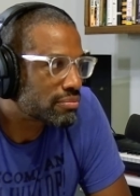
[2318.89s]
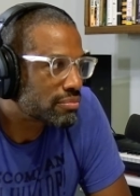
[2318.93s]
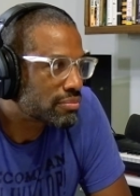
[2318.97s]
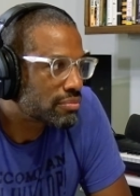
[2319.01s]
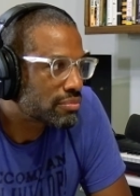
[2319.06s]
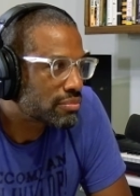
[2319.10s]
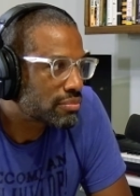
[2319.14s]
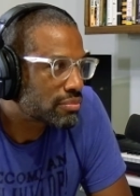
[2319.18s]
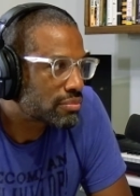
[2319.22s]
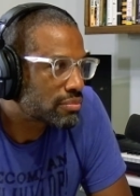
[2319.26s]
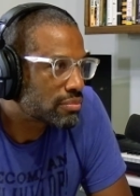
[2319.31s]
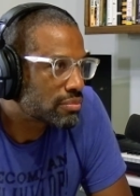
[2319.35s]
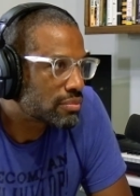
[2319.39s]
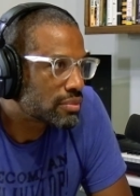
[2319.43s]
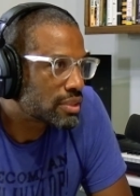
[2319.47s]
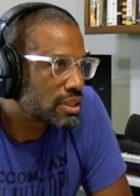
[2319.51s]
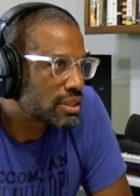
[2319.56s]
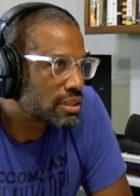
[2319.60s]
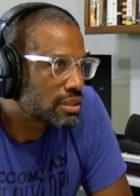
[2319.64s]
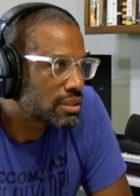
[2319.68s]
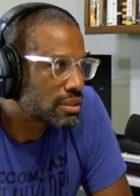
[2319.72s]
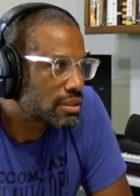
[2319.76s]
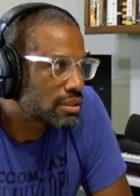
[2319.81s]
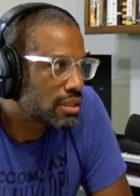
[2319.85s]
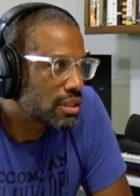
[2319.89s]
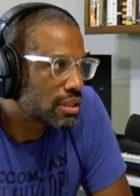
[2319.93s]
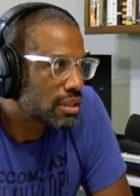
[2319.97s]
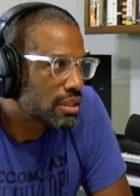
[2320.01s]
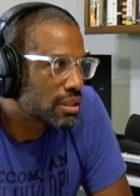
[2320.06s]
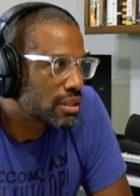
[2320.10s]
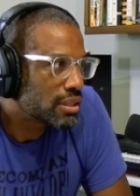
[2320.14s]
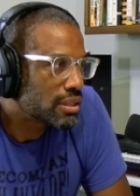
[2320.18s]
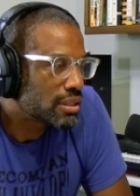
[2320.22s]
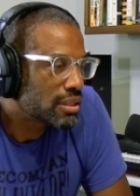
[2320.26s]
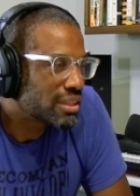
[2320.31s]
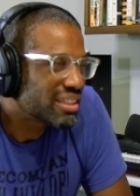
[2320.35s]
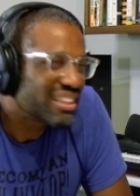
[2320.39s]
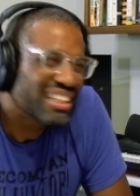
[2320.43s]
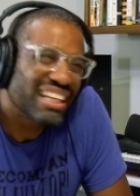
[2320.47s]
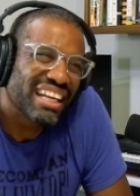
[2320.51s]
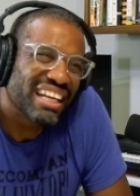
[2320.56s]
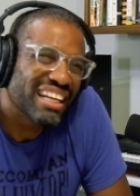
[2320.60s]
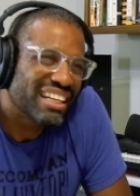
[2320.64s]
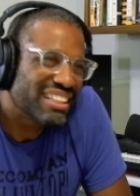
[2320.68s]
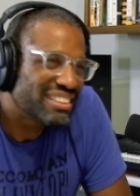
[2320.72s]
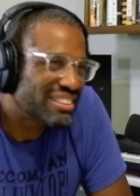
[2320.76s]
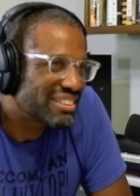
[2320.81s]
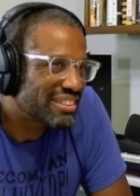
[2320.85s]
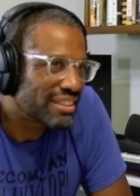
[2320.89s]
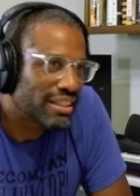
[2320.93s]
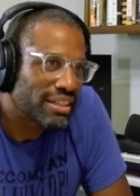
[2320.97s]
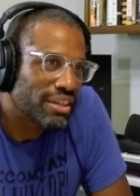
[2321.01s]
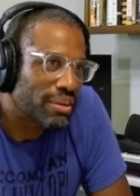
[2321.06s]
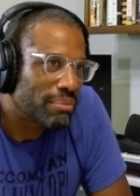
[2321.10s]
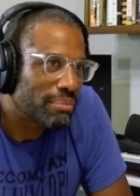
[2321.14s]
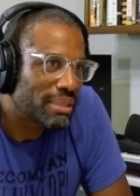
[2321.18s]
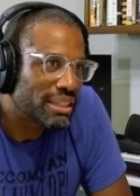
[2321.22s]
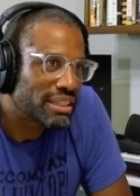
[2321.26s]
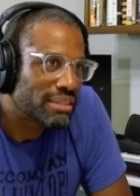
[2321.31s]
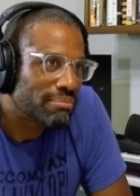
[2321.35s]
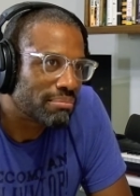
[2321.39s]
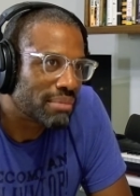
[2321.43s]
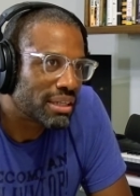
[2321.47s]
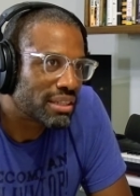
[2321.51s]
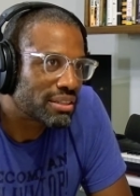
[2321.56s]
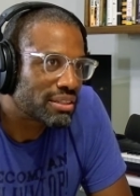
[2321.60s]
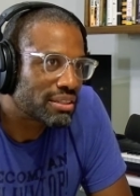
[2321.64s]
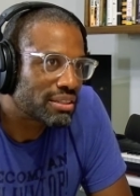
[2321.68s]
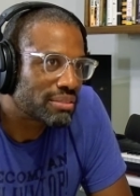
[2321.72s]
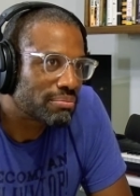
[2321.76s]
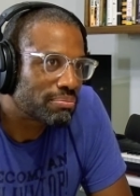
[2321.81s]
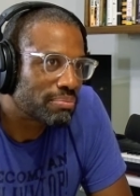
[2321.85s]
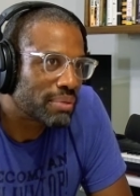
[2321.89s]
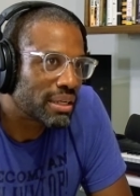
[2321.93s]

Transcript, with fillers: Okay, I have no idea where that is. Yeah, no, you're not missing much.